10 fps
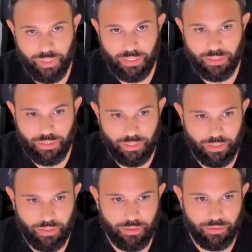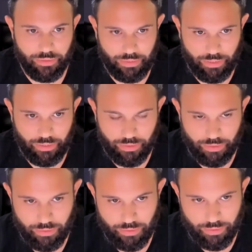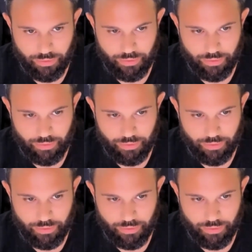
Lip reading: pdig in